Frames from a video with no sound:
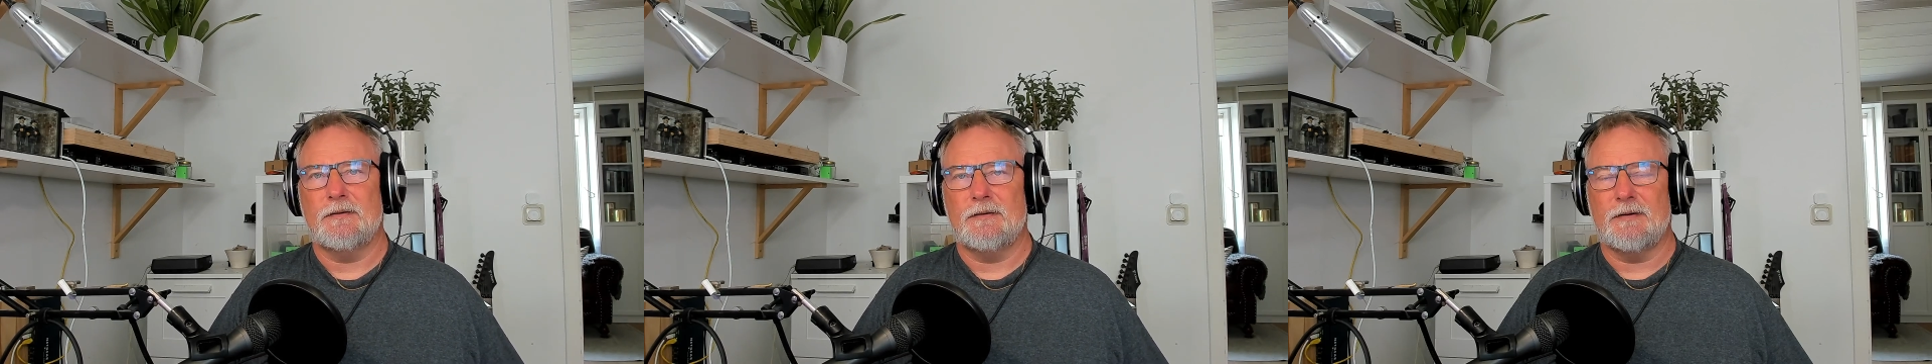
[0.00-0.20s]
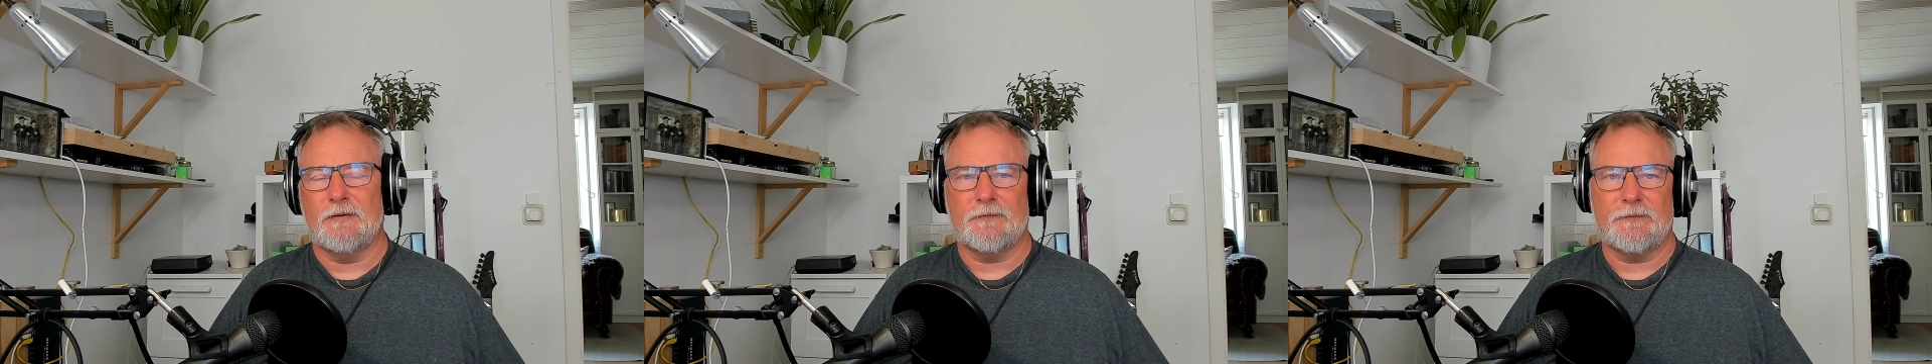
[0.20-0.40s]

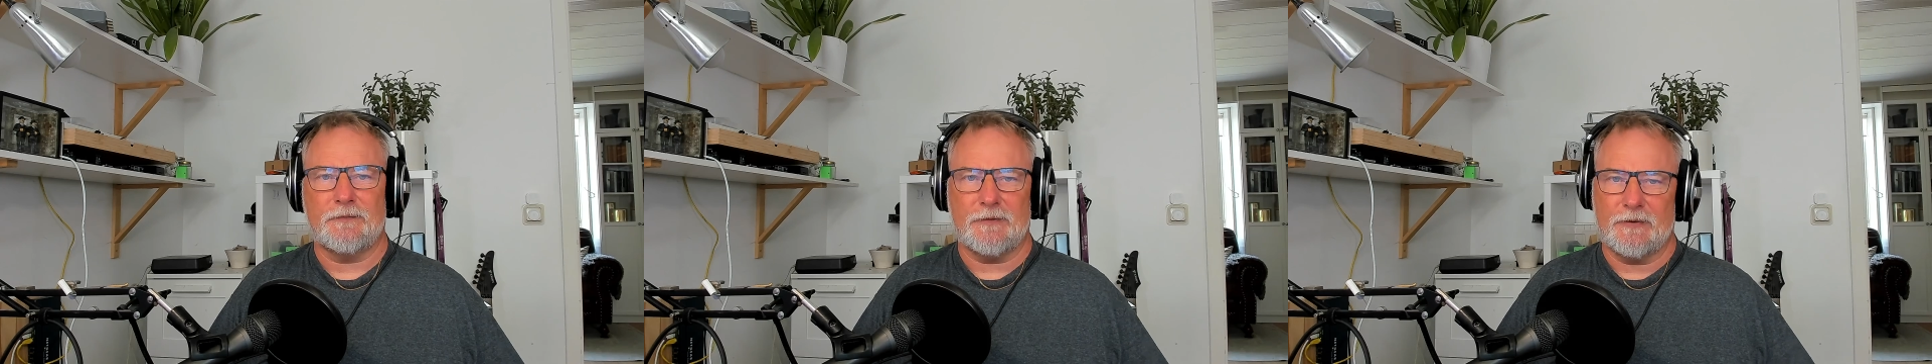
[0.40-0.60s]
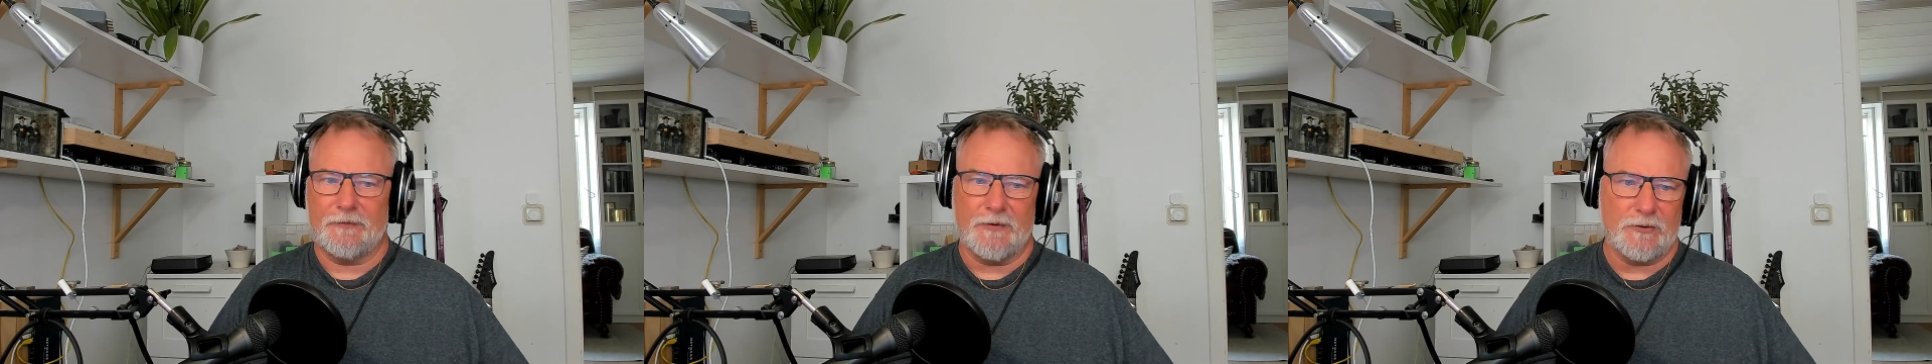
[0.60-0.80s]

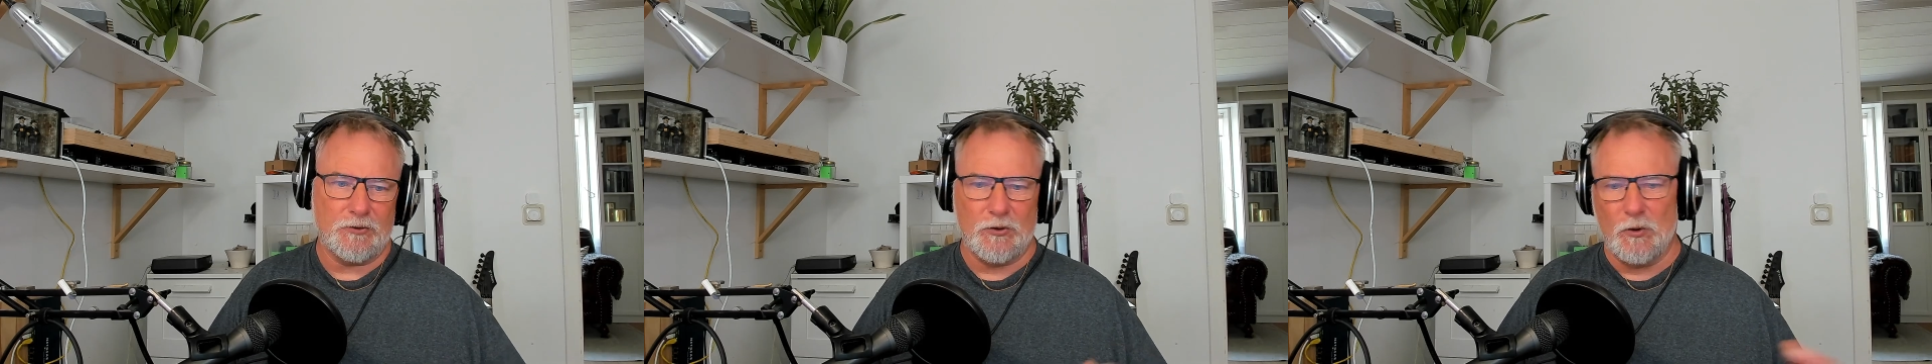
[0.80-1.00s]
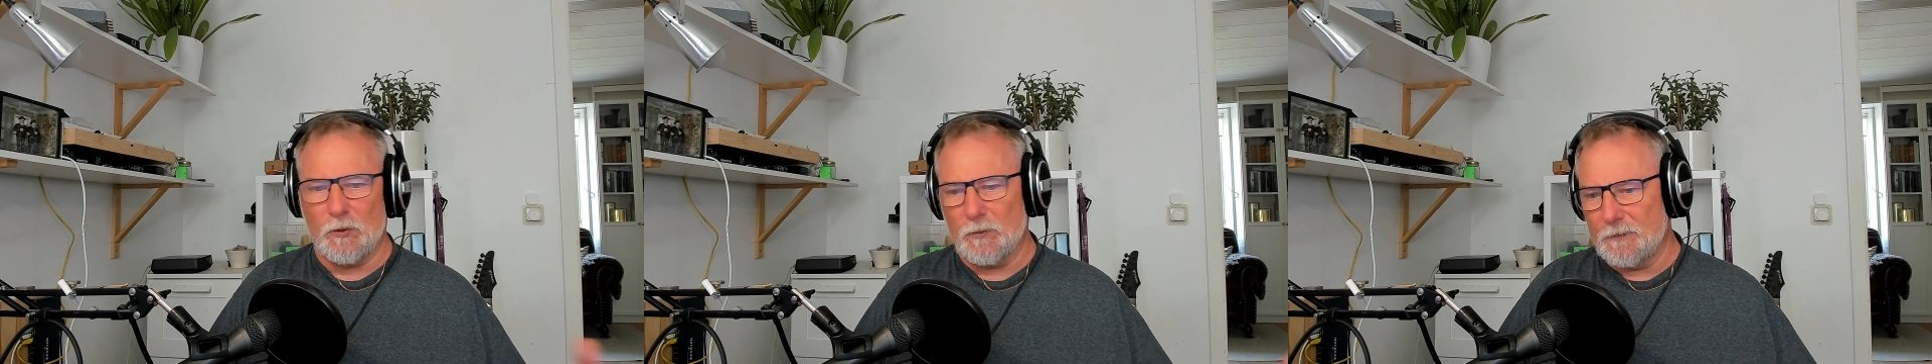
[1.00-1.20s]
if there's
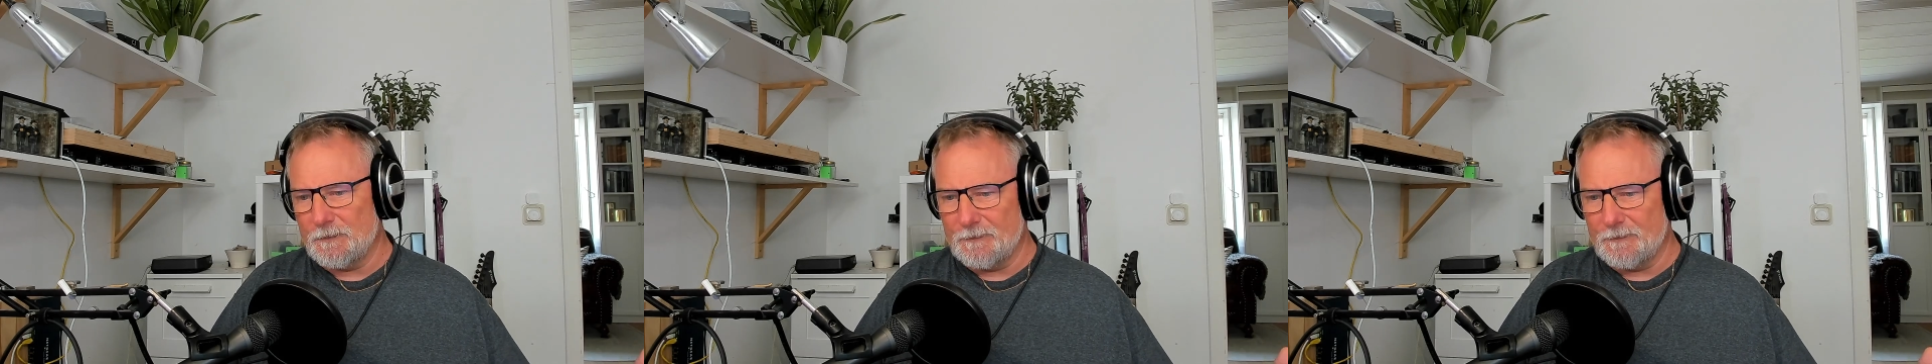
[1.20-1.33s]
no